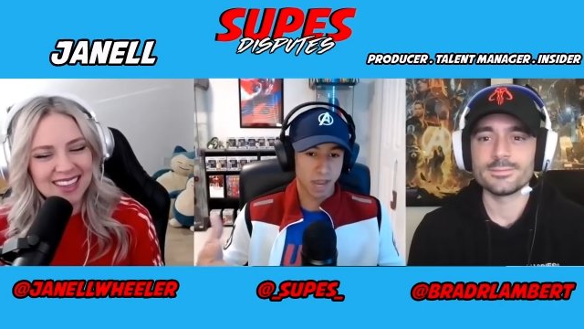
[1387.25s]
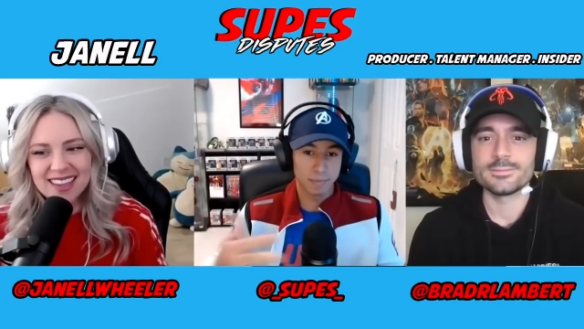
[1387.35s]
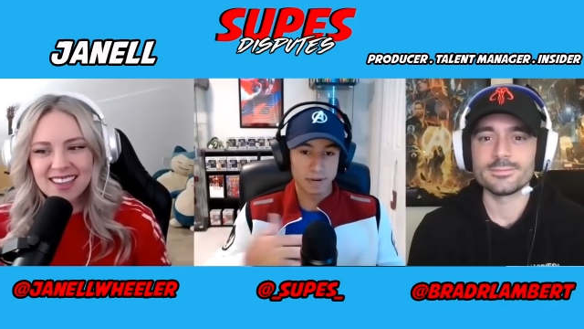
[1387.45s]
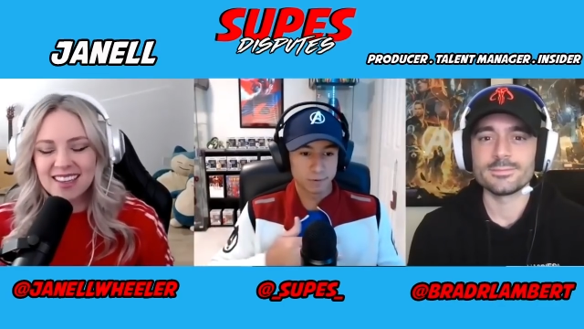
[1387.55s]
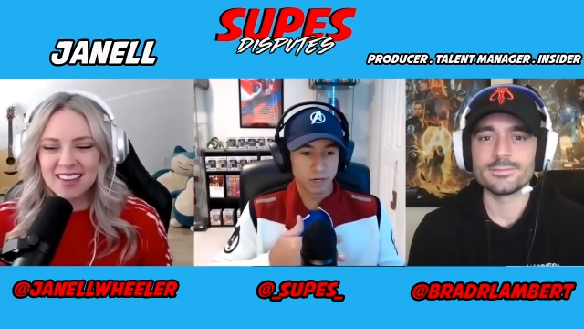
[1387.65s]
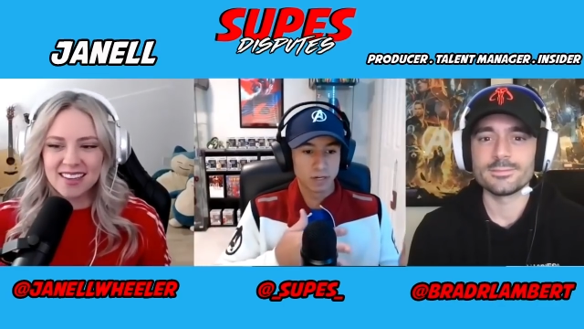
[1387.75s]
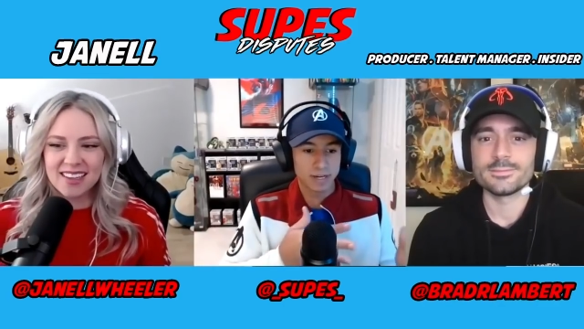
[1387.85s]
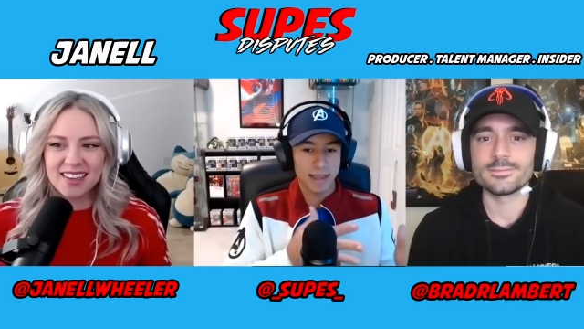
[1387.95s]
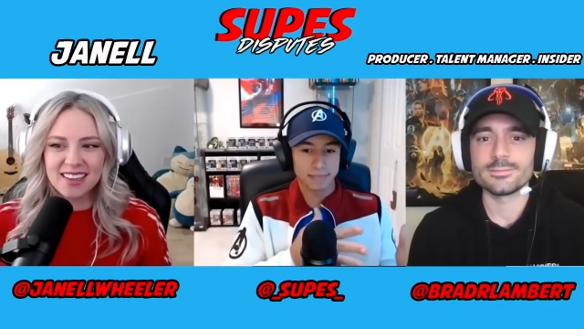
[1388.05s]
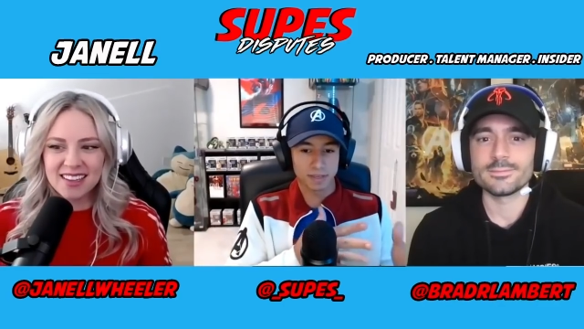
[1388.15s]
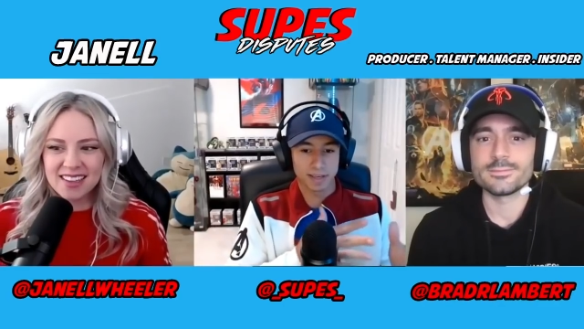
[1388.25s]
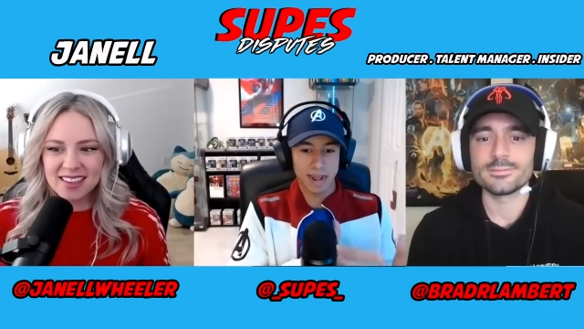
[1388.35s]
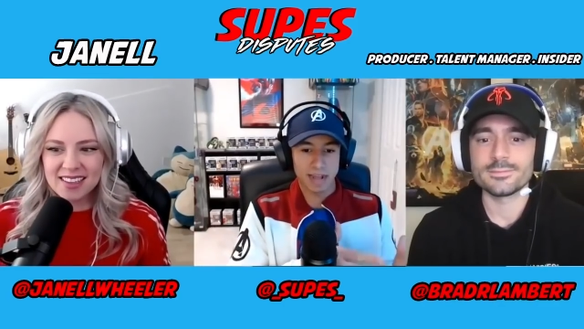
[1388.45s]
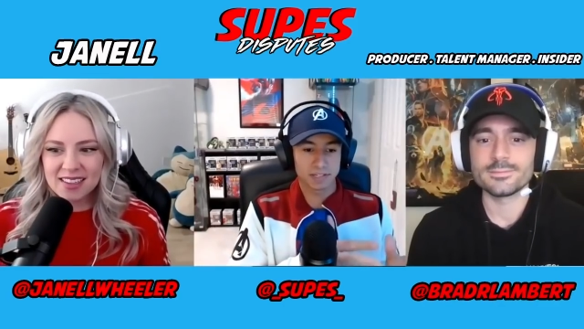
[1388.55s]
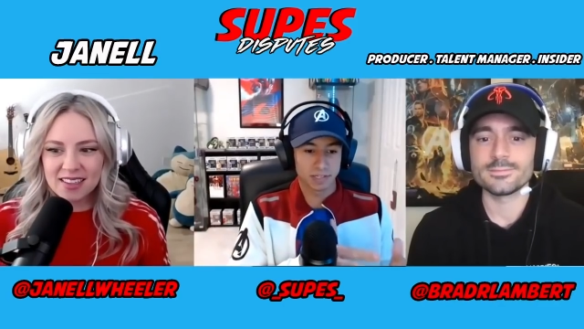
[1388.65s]
Speaker 1: I mean, if we look at the
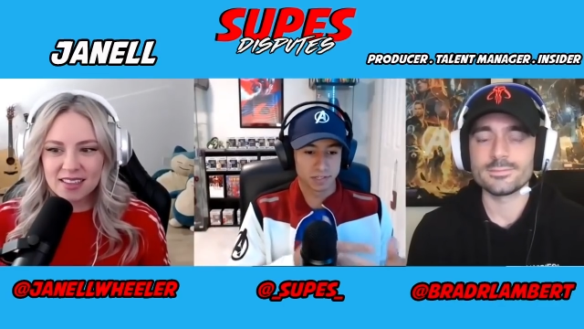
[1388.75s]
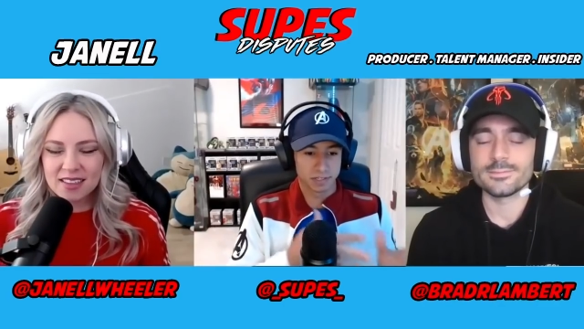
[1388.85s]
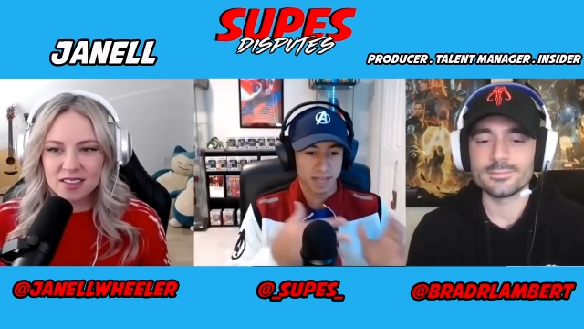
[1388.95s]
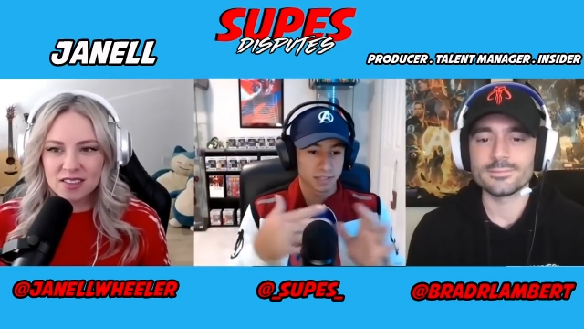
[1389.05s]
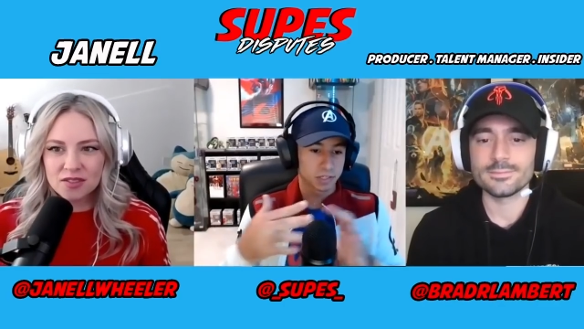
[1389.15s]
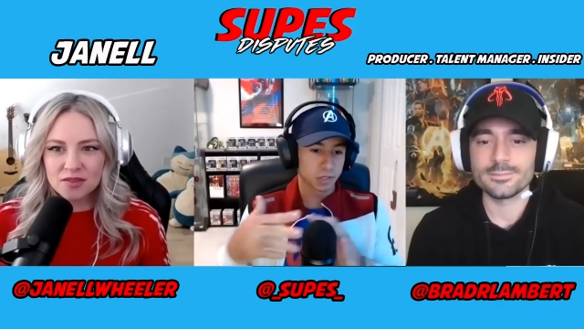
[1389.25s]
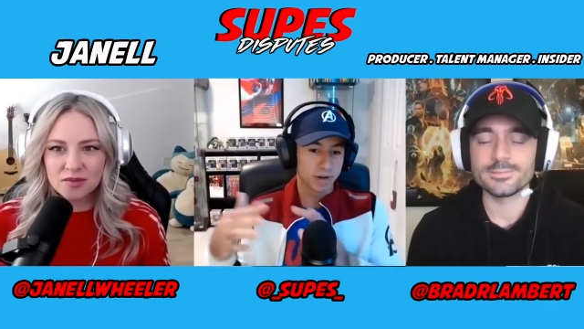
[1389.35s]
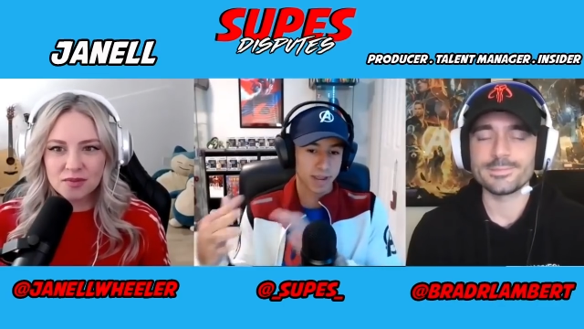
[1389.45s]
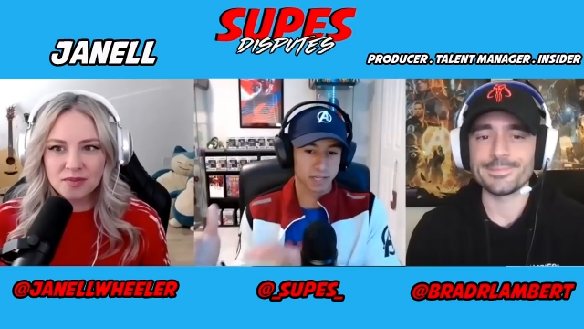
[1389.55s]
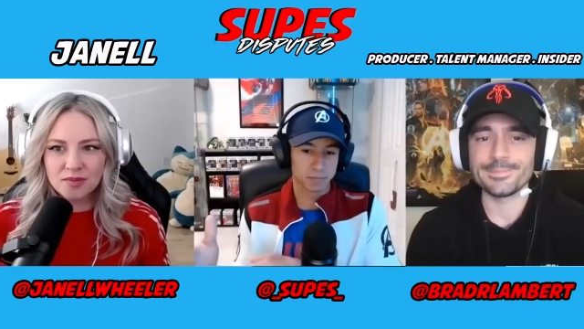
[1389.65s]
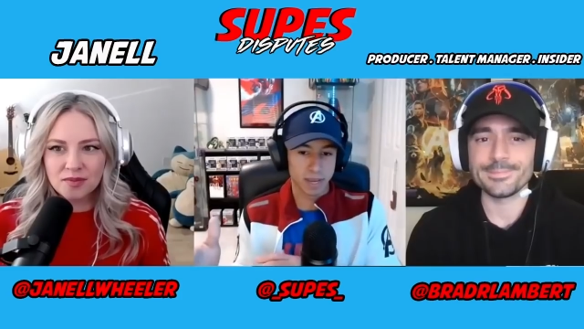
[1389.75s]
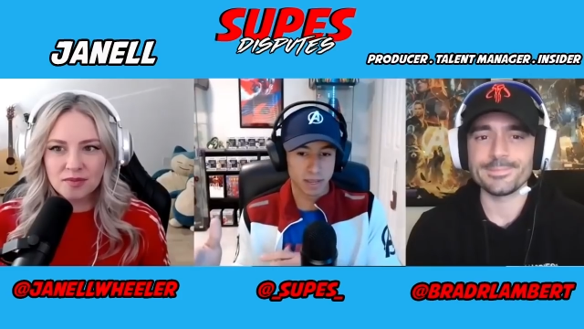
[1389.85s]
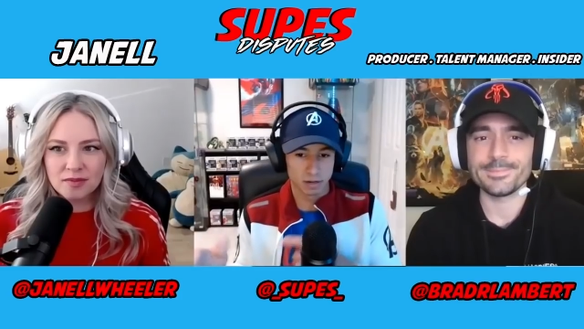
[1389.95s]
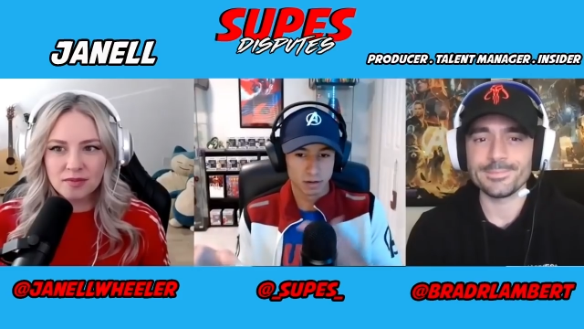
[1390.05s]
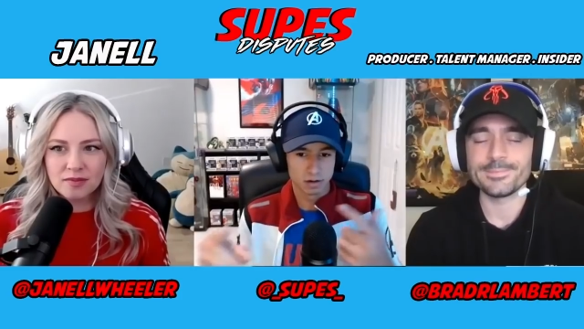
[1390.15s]
castings that Sony has
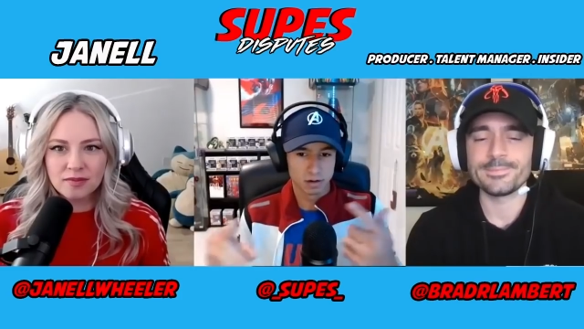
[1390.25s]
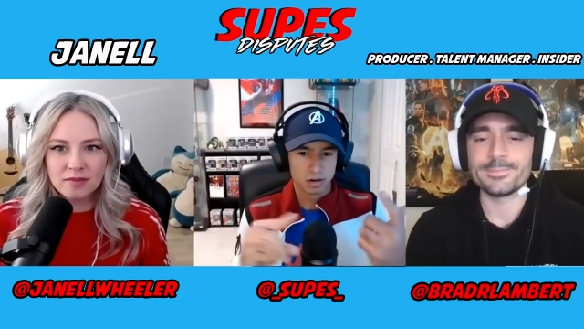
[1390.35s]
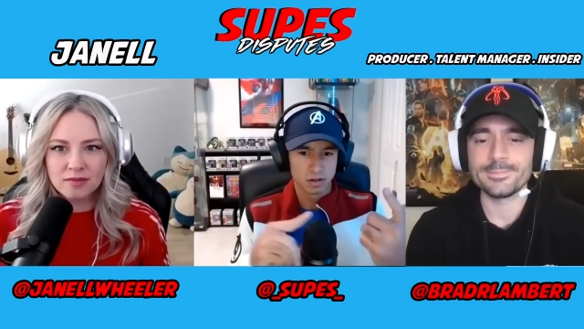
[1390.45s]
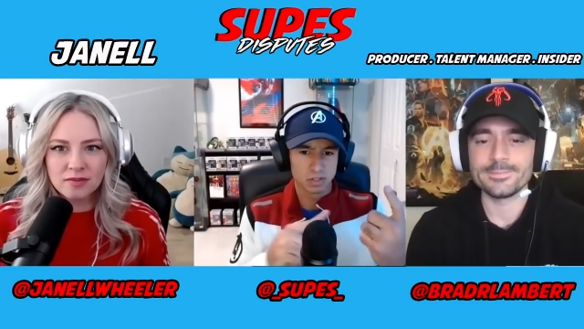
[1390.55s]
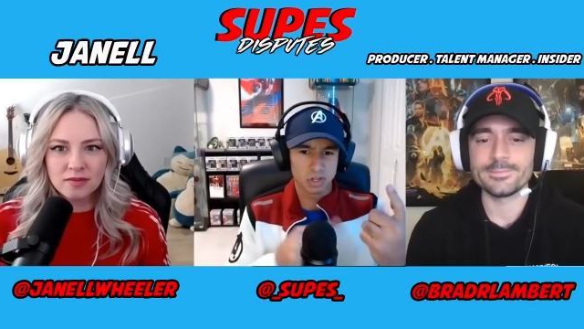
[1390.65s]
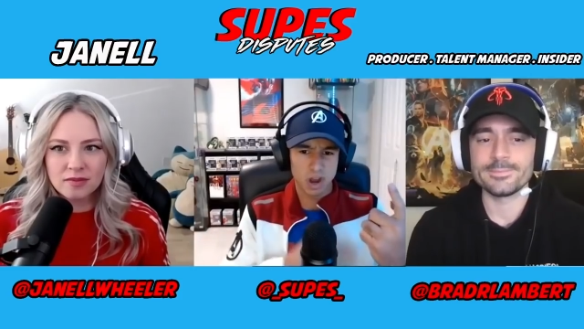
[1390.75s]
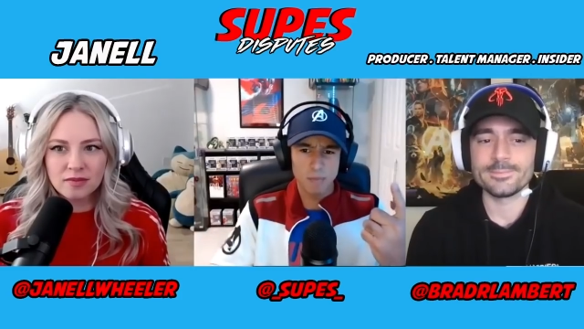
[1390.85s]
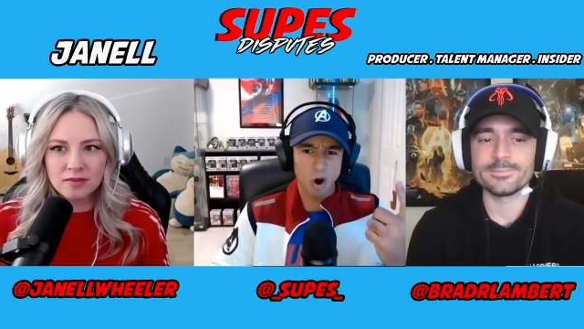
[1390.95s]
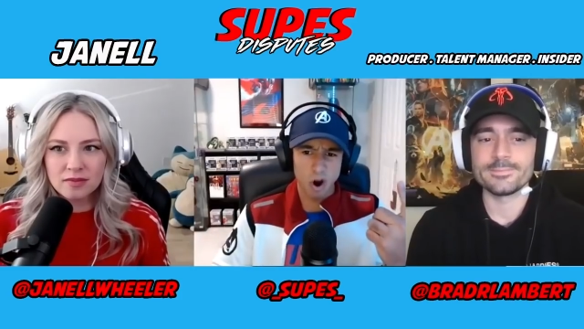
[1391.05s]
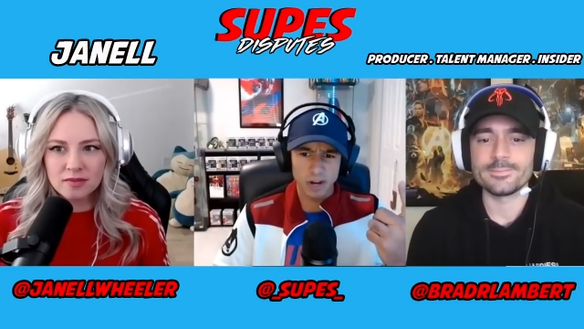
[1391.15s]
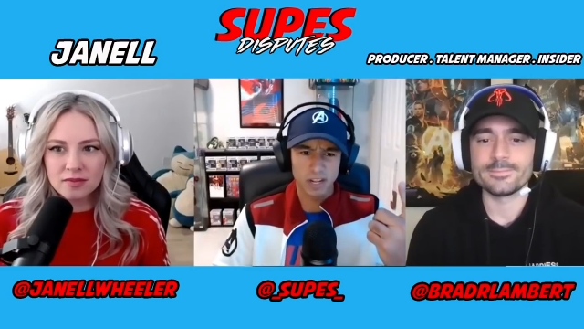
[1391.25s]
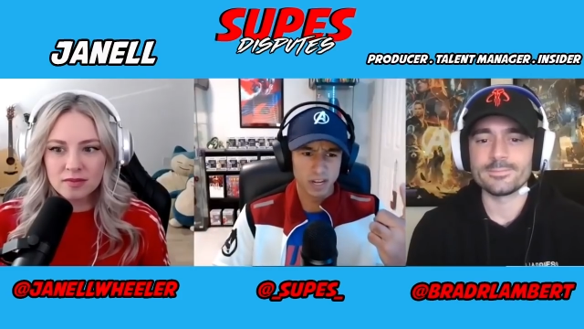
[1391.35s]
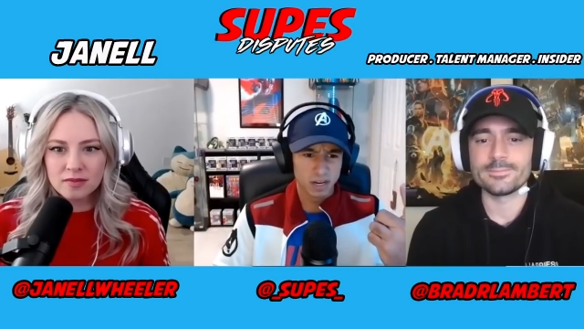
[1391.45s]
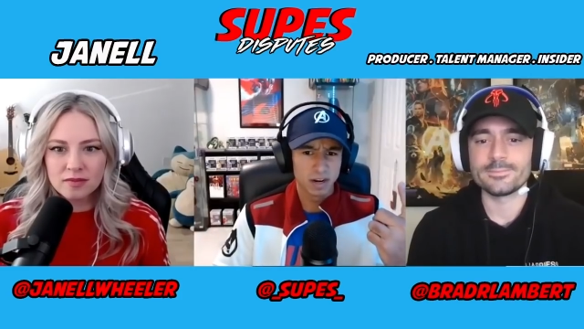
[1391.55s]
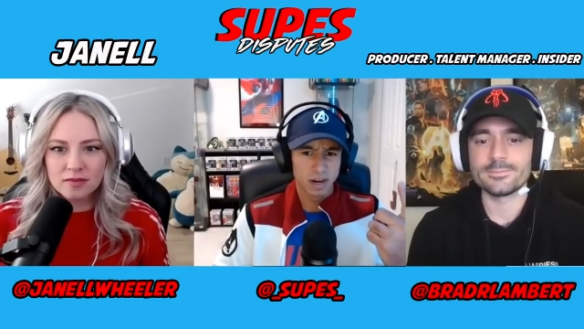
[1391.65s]
made, Tom
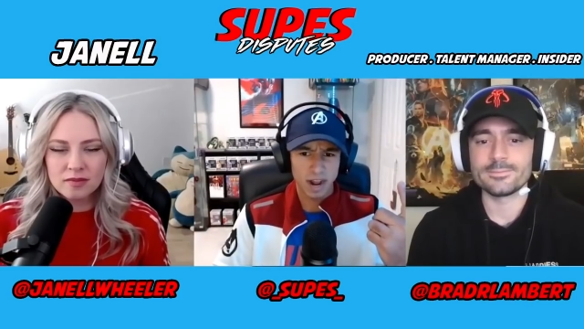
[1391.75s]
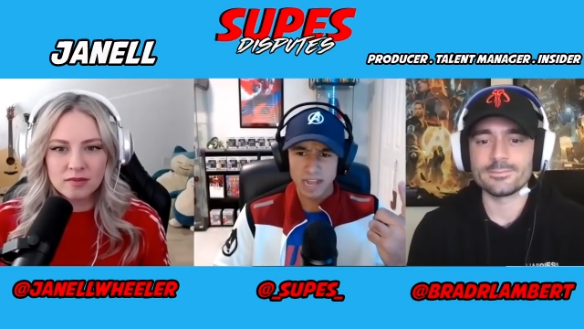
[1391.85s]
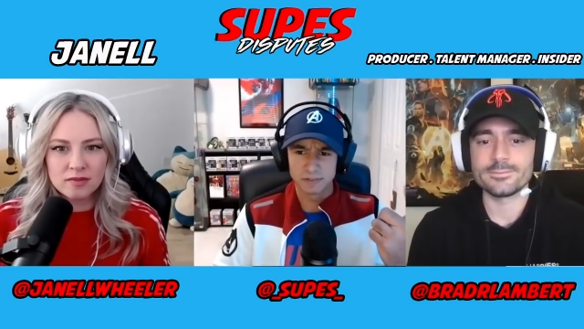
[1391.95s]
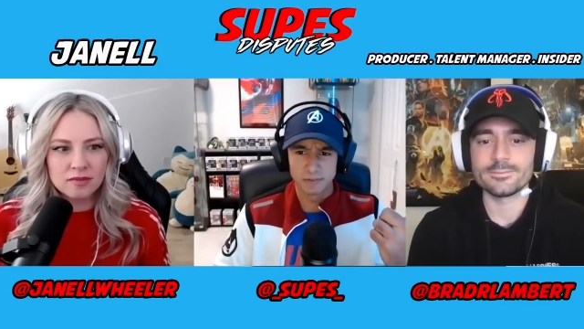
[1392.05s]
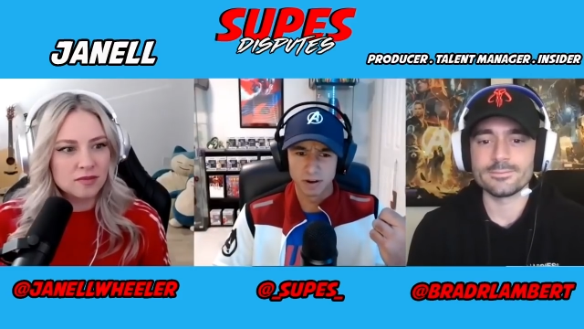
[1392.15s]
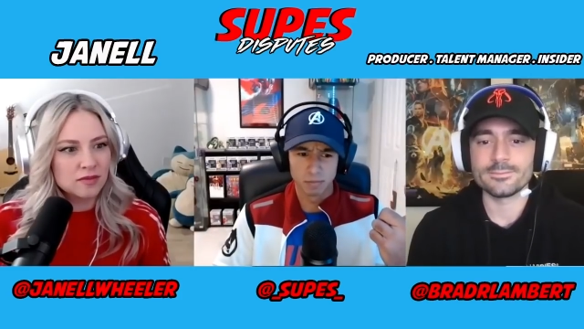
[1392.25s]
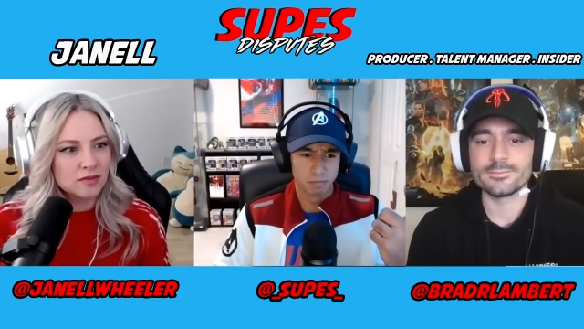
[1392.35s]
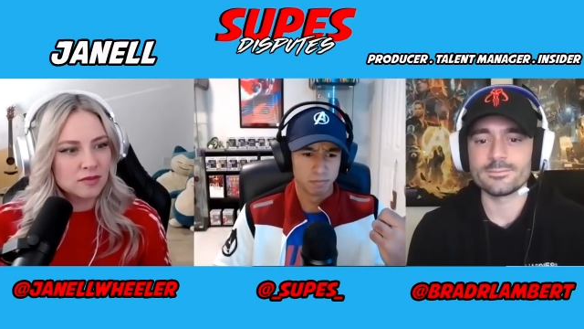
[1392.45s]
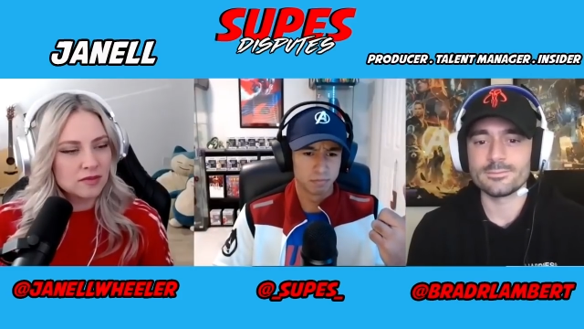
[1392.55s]
Hardy as Venom,